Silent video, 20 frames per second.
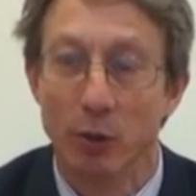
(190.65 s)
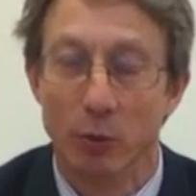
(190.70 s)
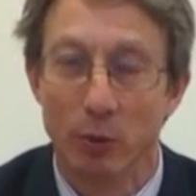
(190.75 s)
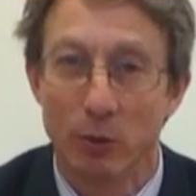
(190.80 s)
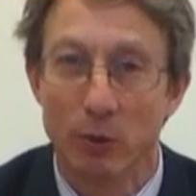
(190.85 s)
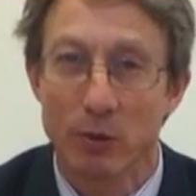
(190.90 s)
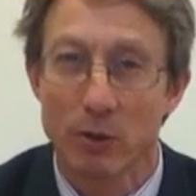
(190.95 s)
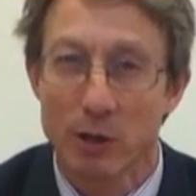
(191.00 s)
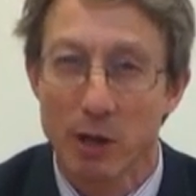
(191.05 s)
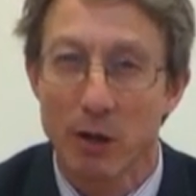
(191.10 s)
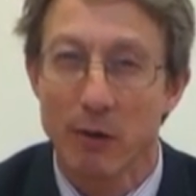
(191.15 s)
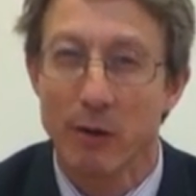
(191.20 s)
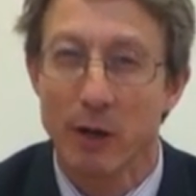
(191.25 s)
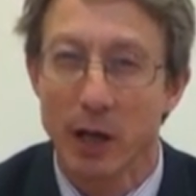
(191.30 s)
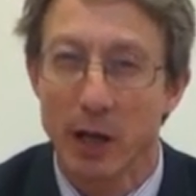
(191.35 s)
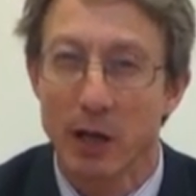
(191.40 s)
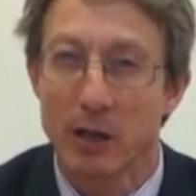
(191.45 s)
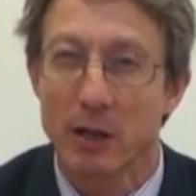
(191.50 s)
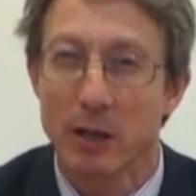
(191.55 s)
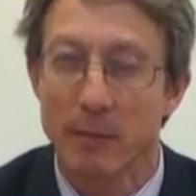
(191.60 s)
You
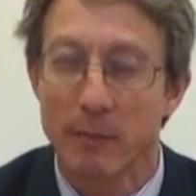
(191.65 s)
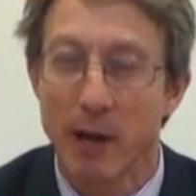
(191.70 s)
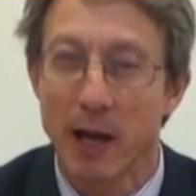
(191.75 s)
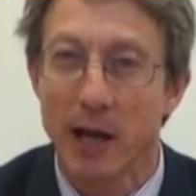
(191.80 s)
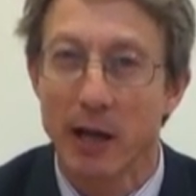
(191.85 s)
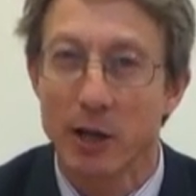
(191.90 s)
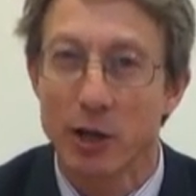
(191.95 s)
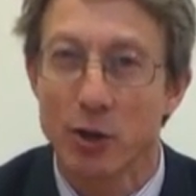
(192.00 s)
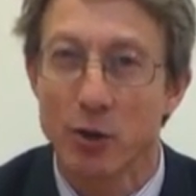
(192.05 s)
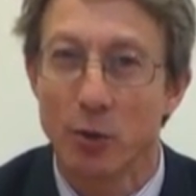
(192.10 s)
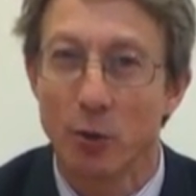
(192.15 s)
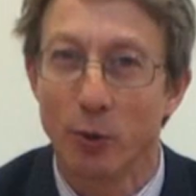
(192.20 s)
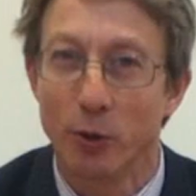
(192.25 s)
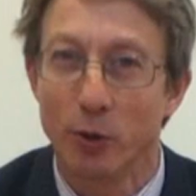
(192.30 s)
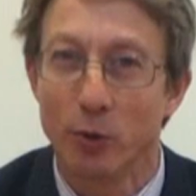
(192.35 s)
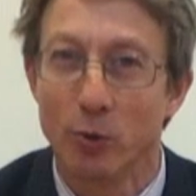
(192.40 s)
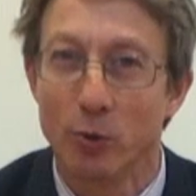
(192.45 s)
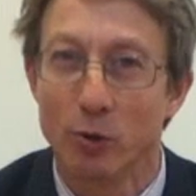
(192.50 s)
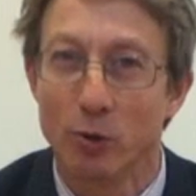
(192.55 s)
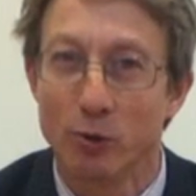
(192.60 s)
also need to make
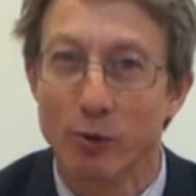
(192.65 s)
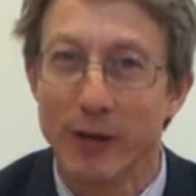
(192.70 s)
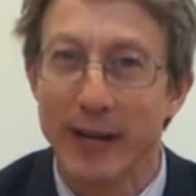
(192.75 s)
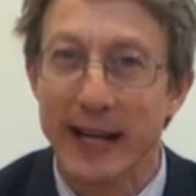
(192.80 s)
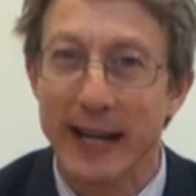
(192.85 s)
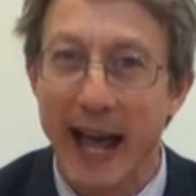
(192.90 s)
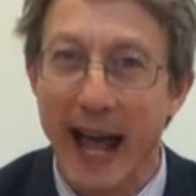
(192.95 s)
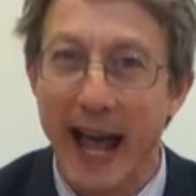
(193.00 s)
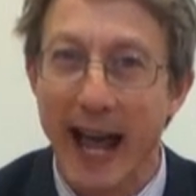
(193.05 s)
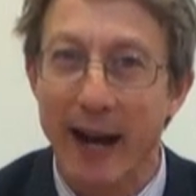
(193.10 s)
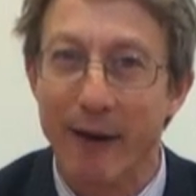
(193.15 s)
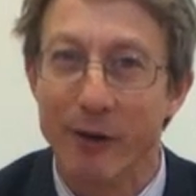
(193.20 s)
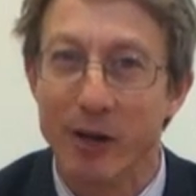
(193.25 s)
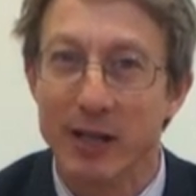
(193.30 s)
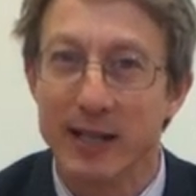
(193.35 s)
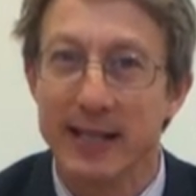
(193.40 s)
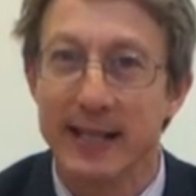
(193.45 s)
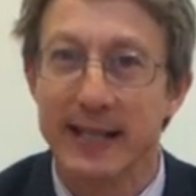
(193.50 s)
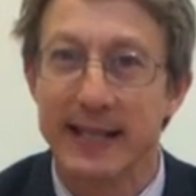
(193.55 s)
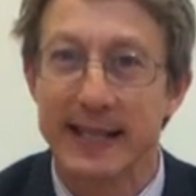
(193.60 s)
sure your green
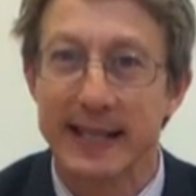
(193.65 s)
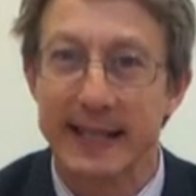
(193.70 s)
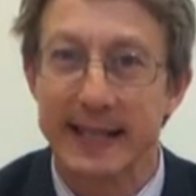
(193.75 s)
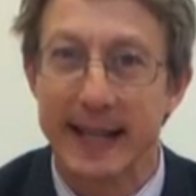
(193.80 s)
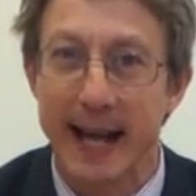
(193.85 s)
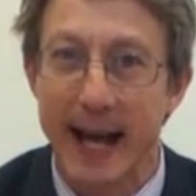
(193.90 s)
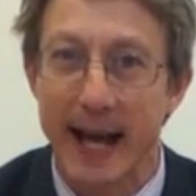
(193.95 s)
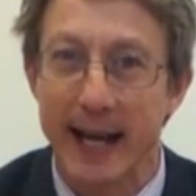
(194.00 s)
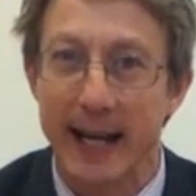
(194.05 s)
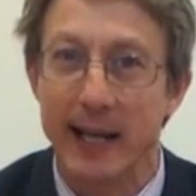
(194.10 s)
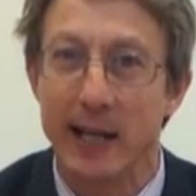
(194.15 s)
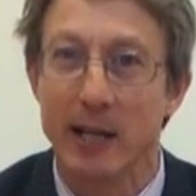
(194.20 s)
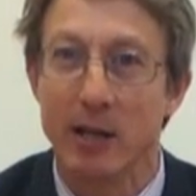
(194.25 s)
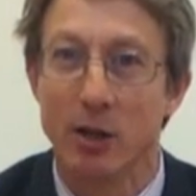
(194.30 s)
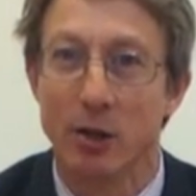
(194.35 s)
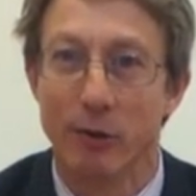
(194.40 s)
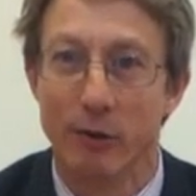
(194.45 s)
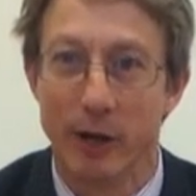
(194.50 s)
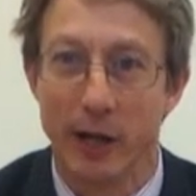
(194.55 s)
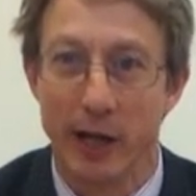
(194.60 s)
areas
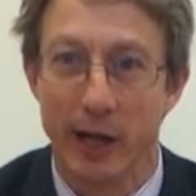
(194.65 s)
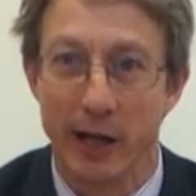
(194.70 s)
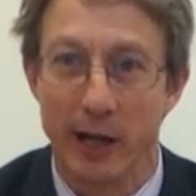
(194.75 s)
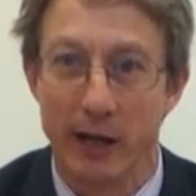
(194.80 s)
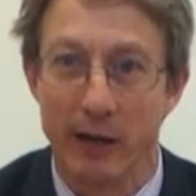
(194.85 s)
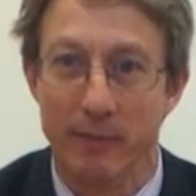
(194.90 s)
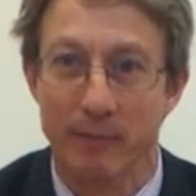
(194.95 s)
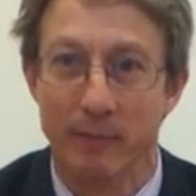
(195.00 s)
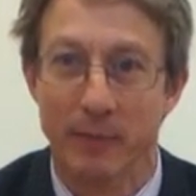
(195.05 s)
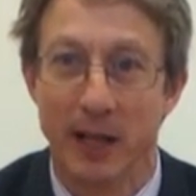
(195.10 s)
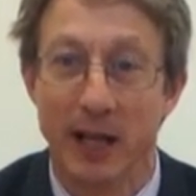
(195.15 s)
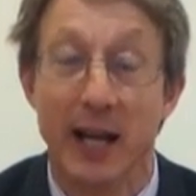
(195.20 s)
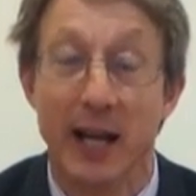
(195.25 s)
stay green.